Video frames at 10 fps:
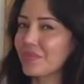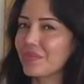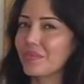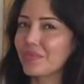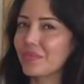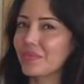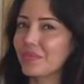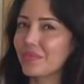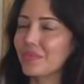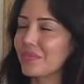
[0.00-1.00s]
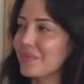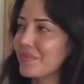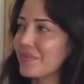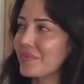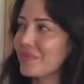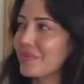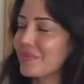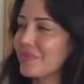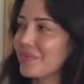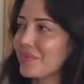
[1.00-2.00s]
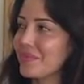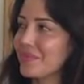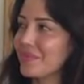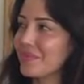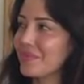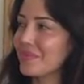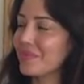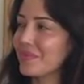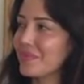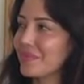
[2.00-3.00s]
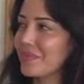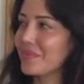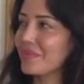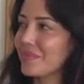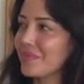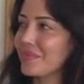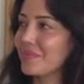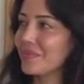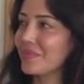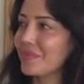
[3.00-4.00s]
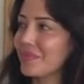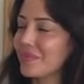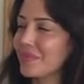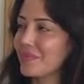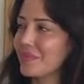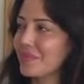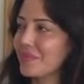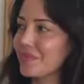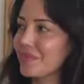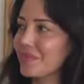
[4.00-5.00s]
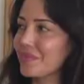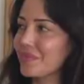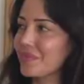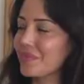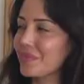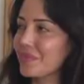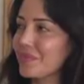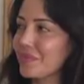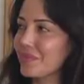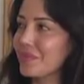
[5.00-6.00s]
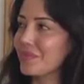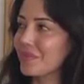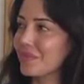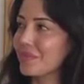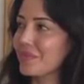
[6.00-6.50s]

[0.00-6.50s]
The person shown says nothing.